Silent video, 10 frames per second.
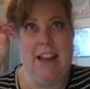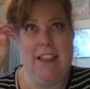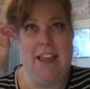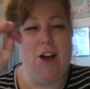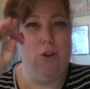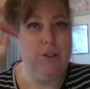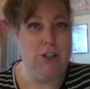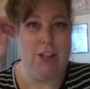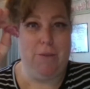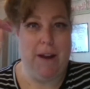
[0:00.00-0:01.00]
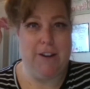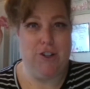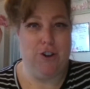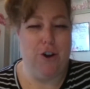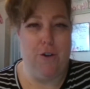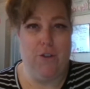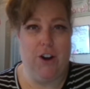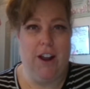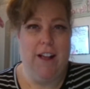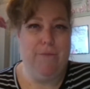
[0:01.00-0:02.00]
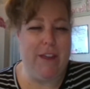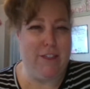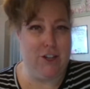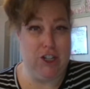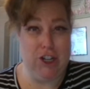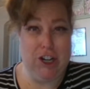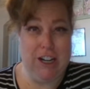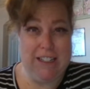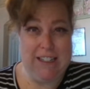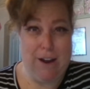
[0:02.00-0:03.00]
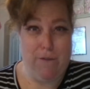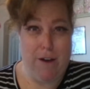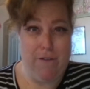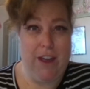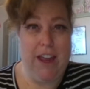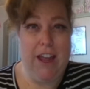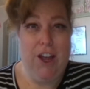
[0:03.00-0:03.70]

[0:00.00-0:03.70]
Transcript: that whole Jelly Rancher over like the sugar and stuff off it.